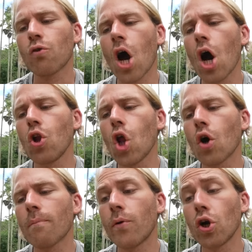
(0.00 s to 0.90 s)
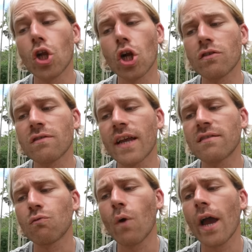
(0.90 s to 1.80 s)
For how long Berliners can
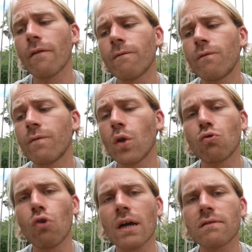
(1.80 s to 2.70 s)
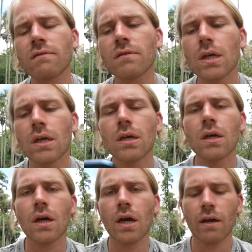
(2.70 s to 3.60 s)
survive with no drugs?
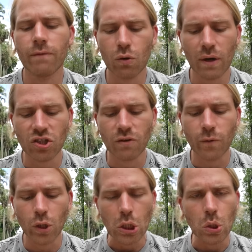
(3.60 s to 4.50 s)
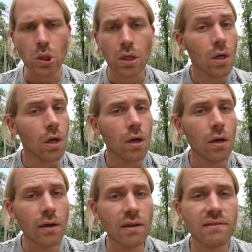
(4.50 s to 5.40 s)
I have a question for you.
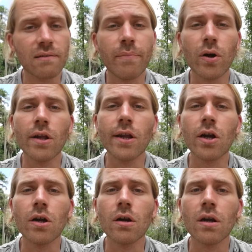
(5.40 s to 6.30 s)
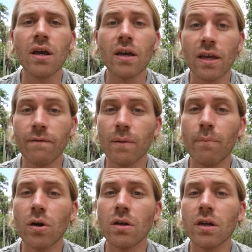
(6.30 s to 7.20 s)
Is the Berliner even a
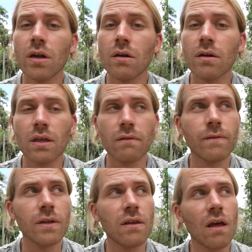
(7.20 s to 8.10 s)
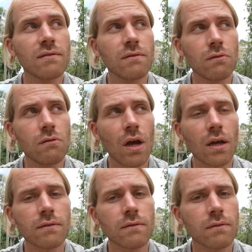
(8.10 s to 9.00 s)
Berliner if he doesn't do
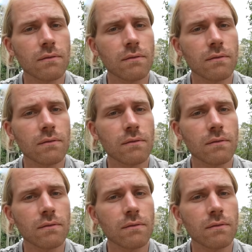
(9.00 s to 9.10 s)
drugs?